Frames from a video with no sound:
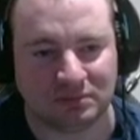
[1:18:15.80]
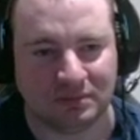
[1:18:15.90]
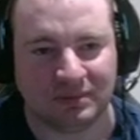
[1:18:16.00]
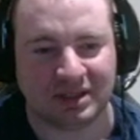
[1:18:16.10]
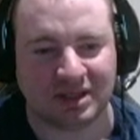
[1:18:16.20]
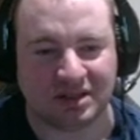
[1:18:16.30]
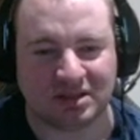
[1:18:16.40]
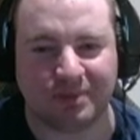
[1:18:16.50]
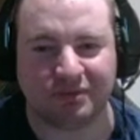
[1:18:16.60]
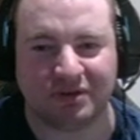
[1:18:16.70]
This can
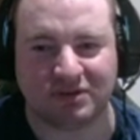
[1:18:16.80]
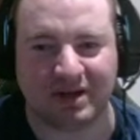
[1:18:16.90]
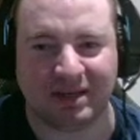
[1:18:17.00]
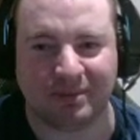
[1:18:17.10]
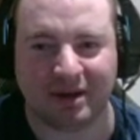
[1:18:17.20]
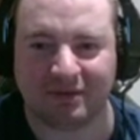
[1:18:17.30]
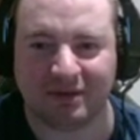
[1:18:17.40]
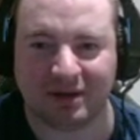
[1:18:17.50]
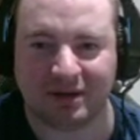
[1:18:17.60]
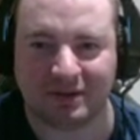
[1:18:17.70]
sub 120, by the way.
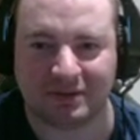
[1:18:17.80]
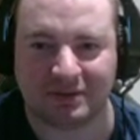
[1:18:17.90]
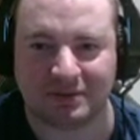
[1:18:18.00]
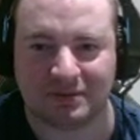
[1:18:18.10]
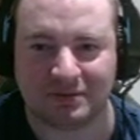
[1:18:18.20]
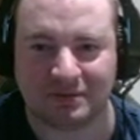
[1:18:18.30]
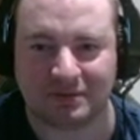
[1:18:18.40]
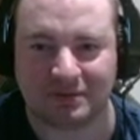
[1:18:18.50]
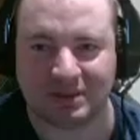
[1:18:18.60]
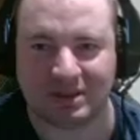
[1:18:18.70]
This